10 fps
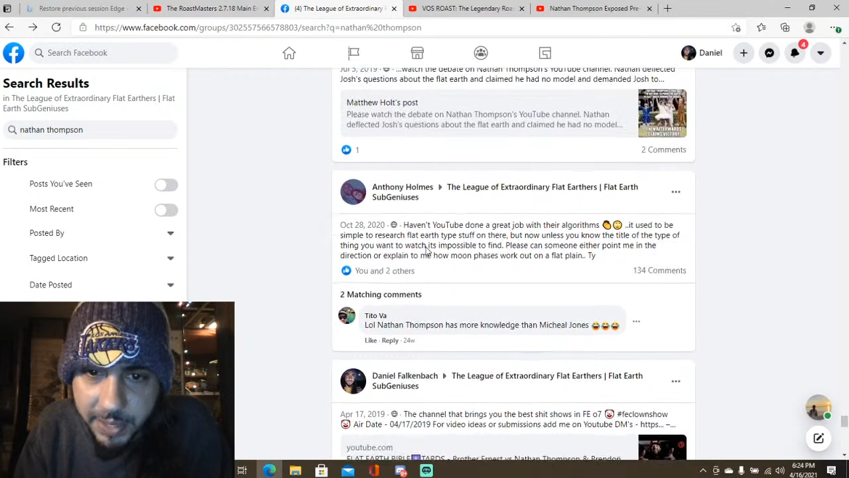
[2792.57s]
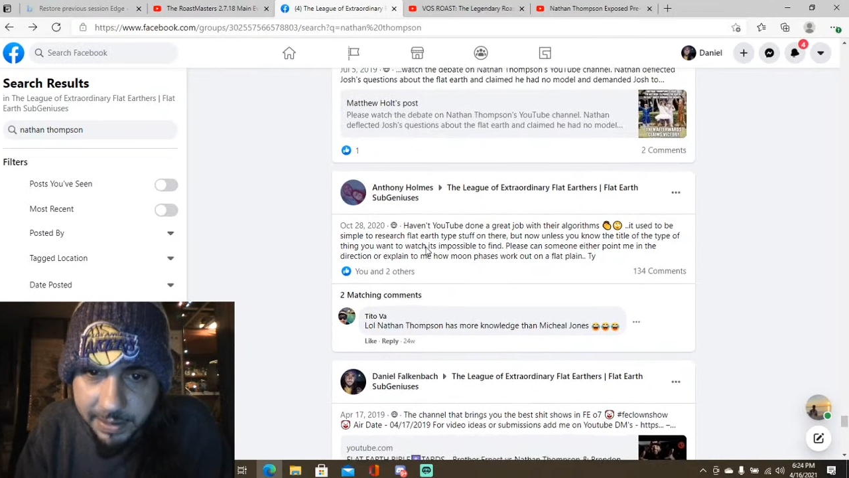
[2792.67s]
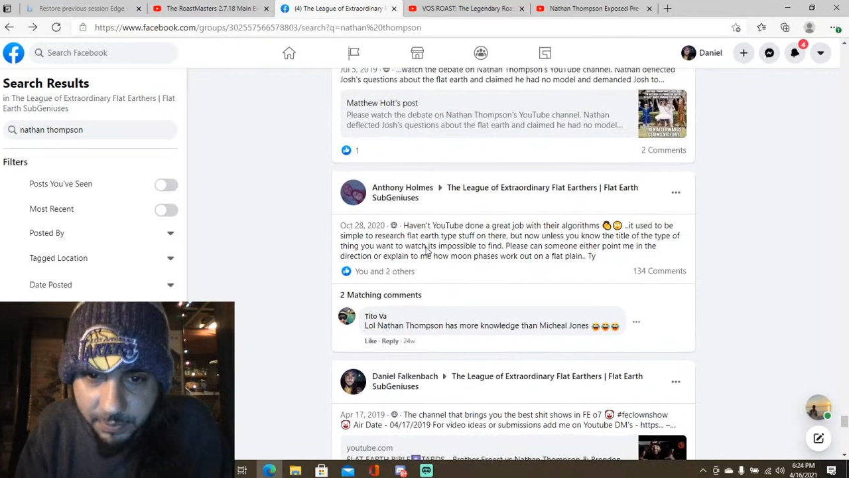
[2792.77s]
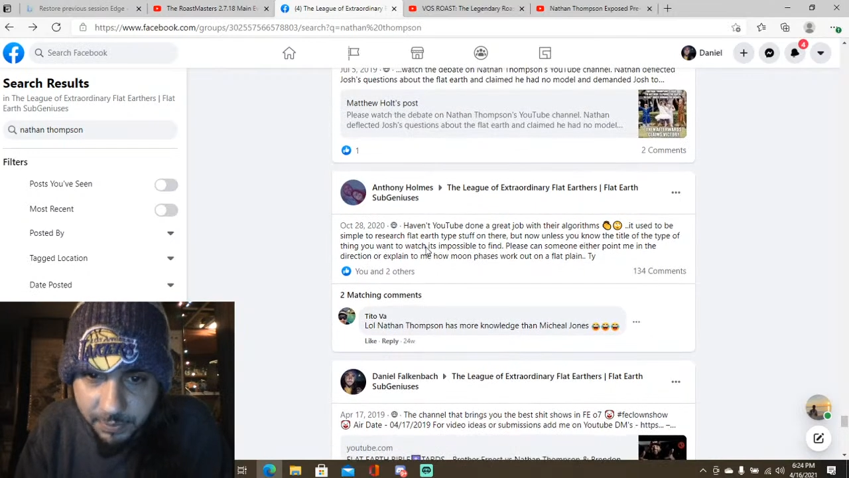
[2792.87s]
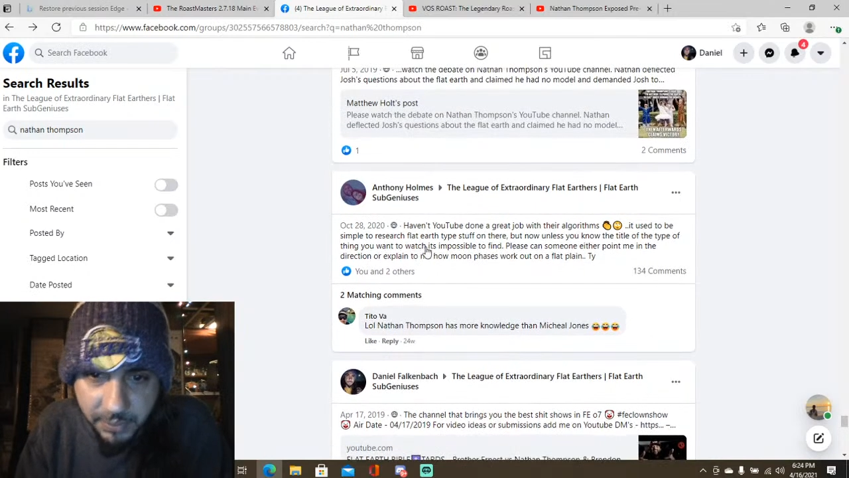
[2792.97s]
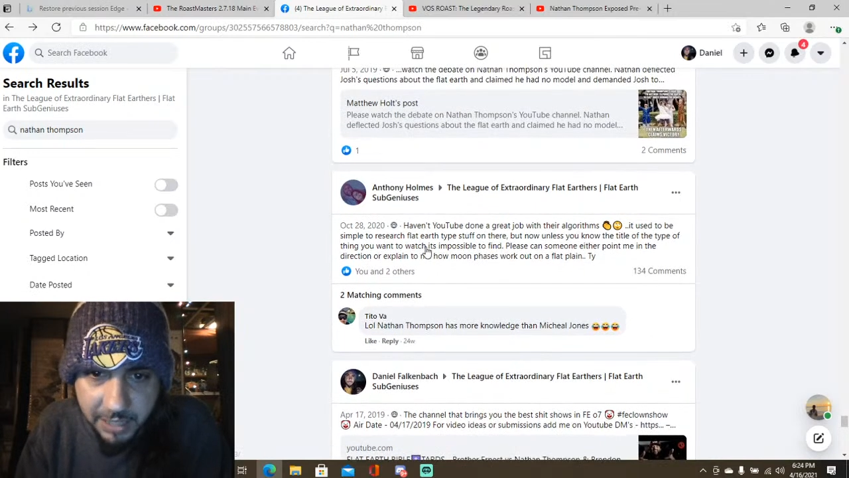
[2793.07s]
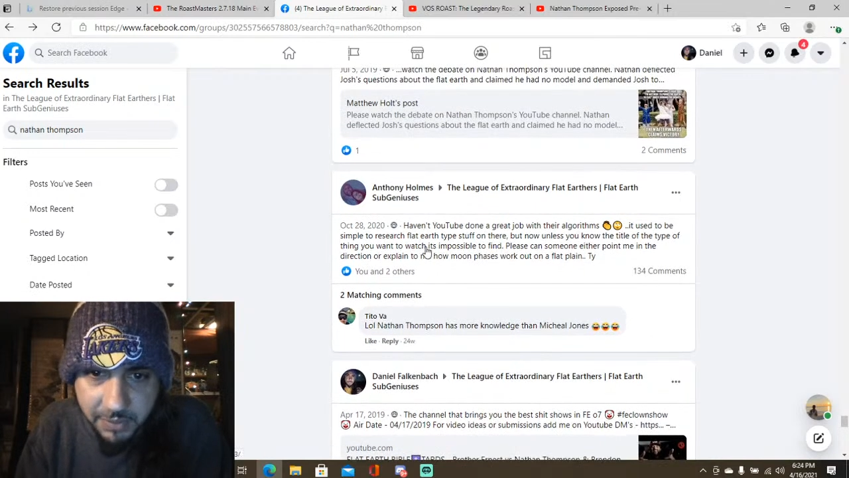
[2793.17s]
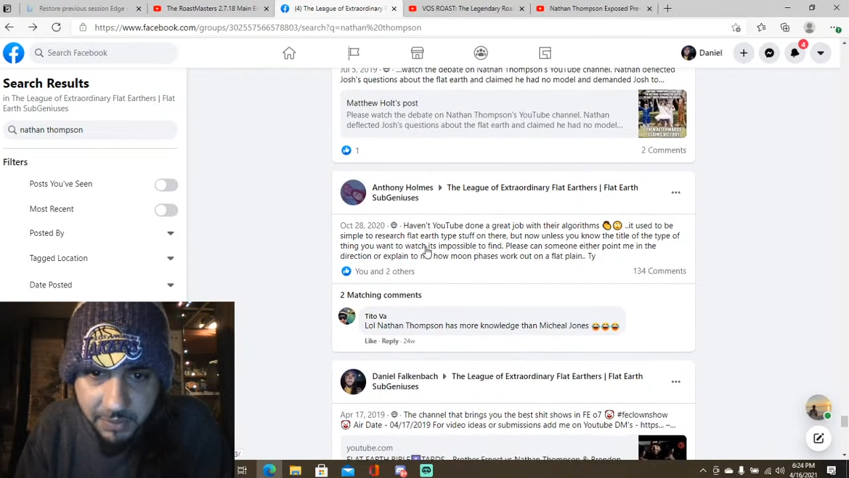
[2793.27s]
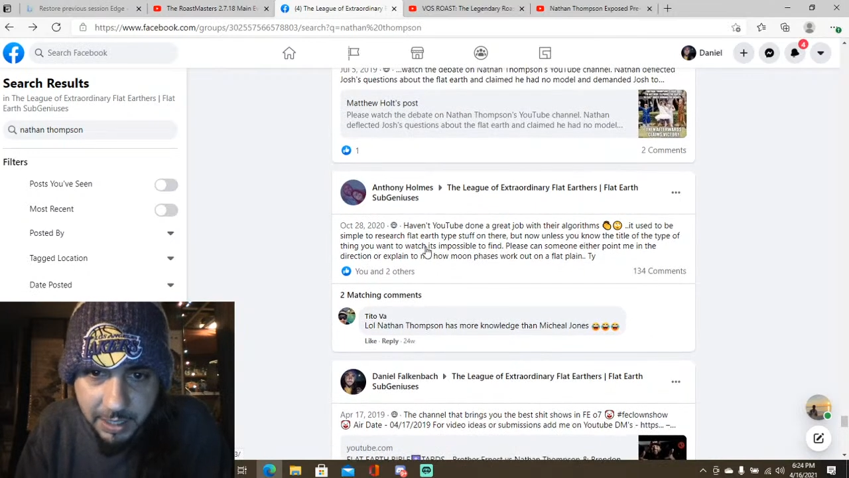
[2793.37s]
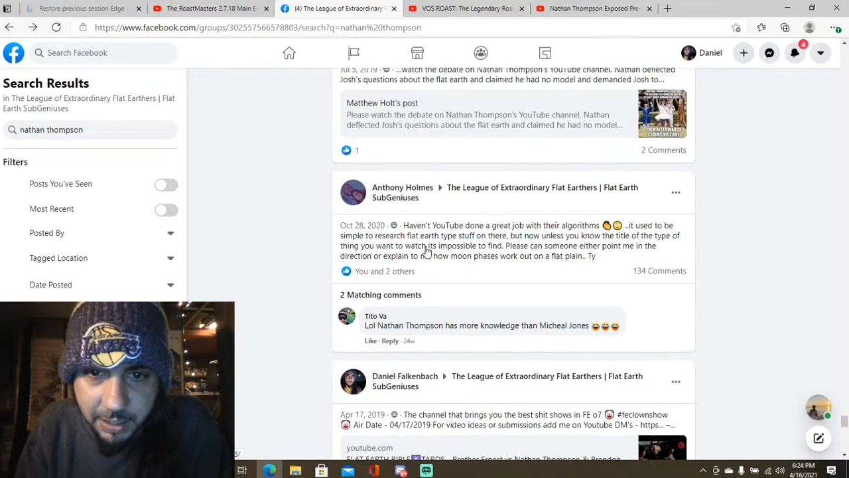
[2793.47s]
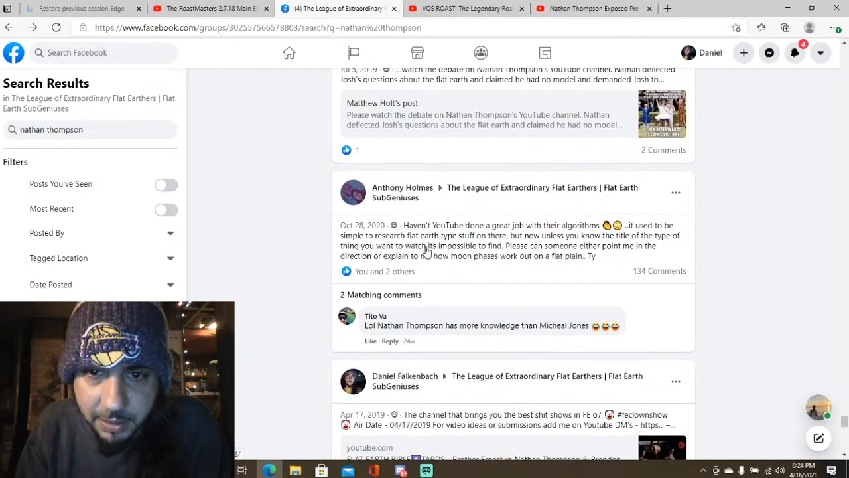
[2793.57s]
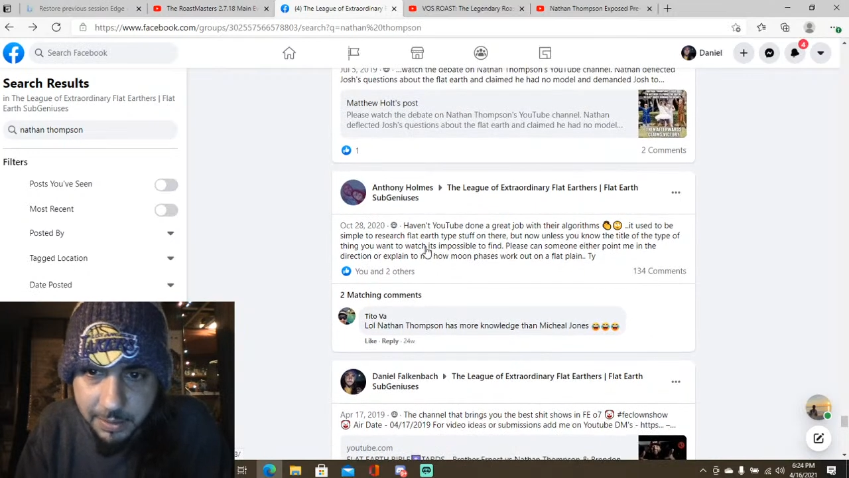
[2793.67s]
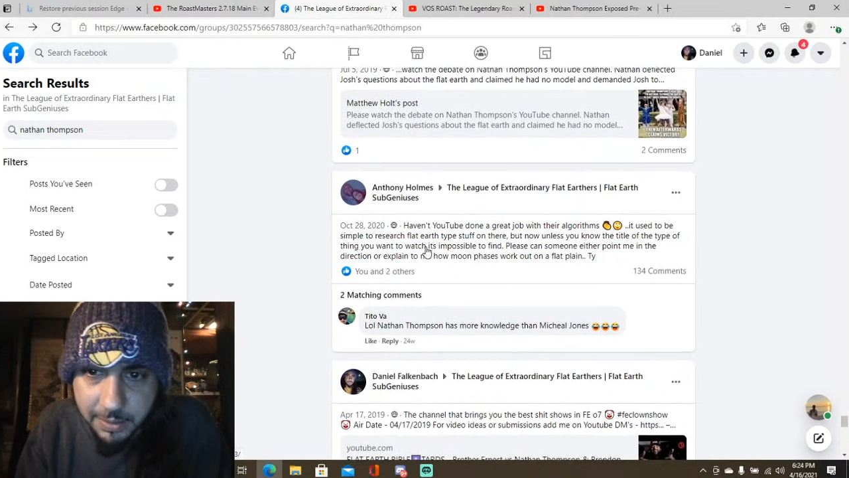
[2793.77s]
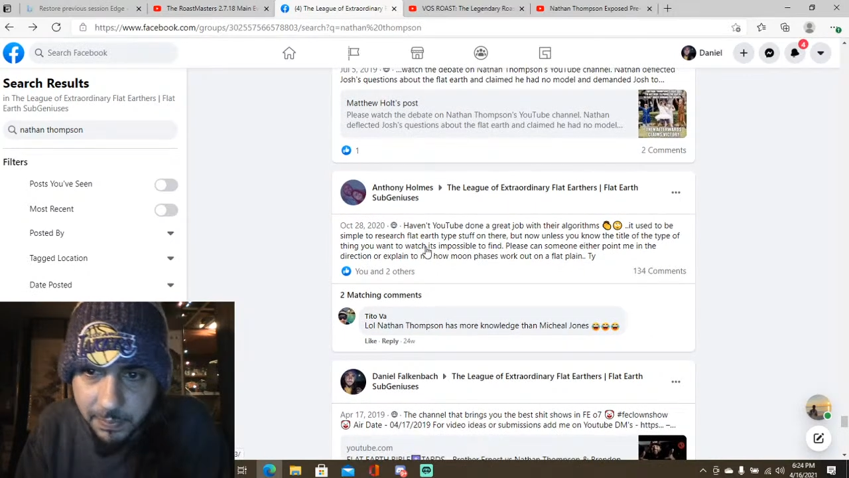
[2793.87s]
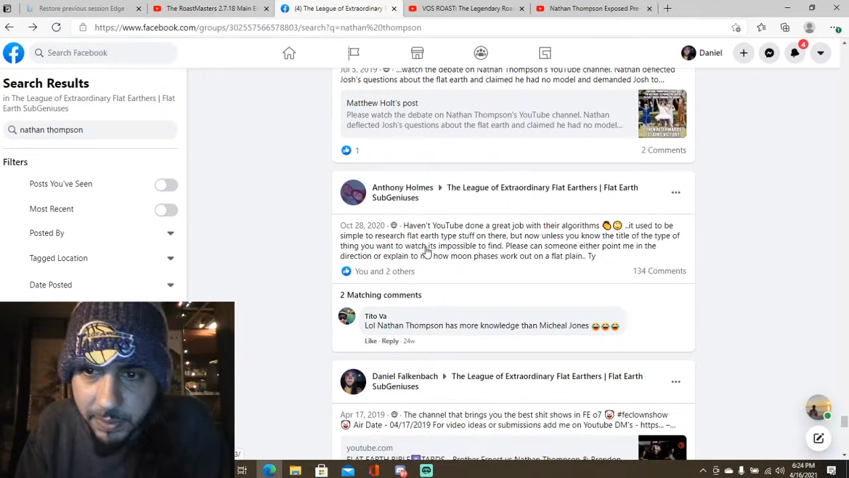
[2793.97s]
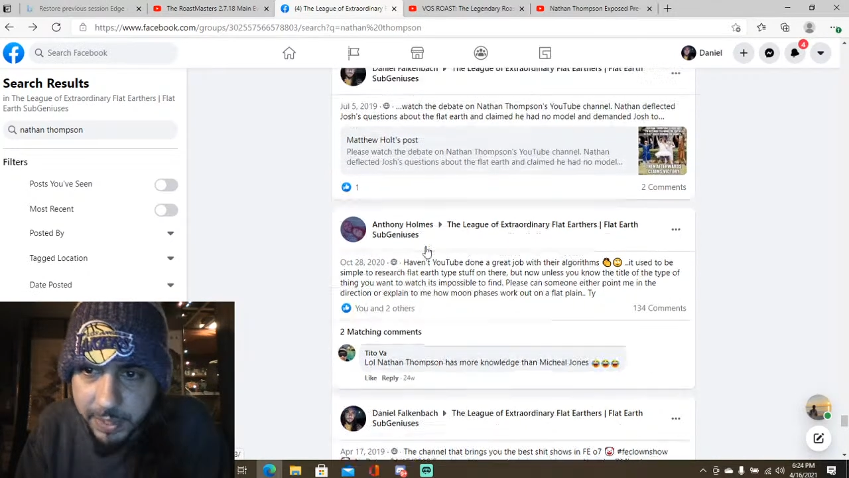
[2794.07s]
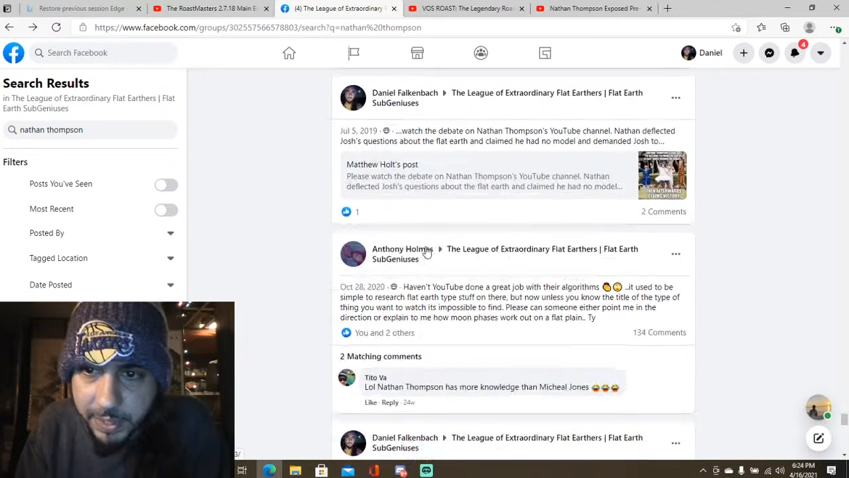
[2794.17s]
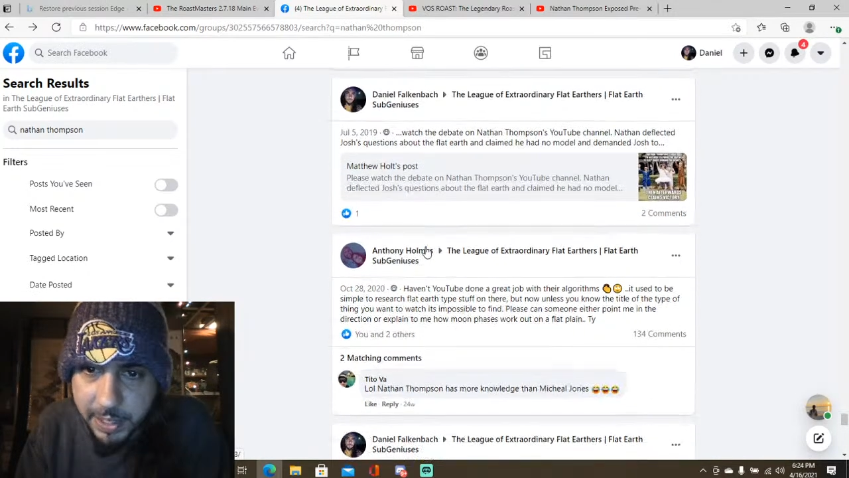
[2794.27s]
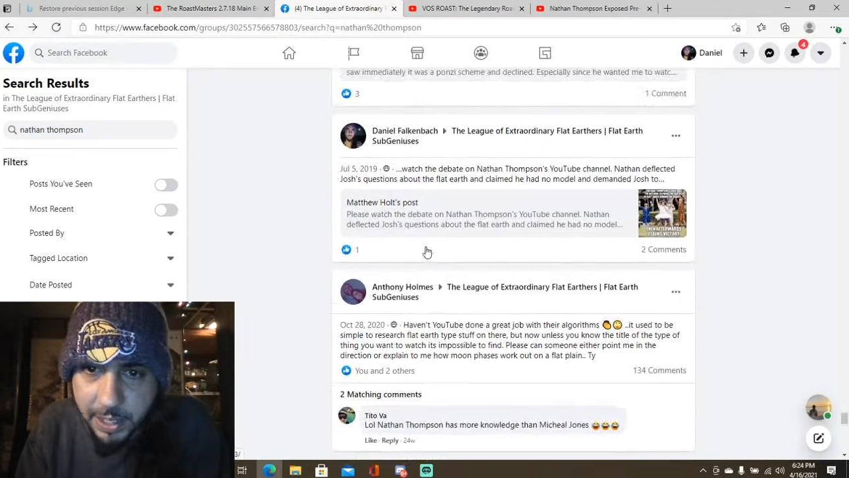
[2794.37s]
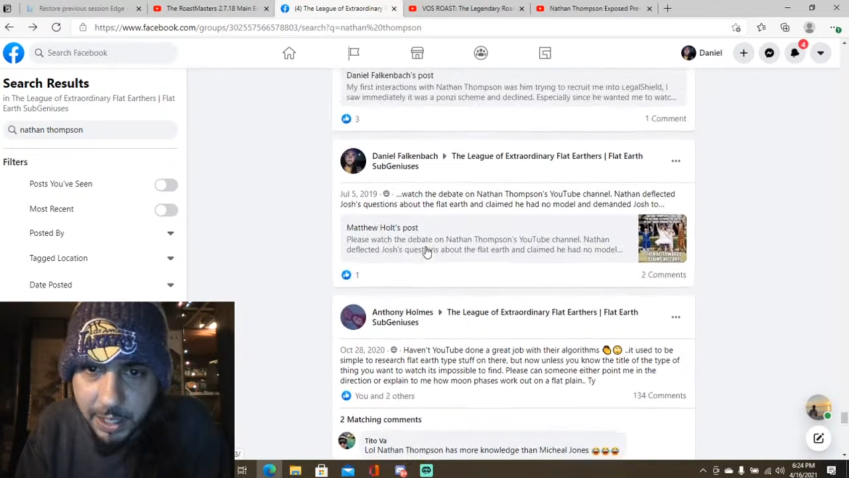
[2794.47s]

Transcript: fake vegan, and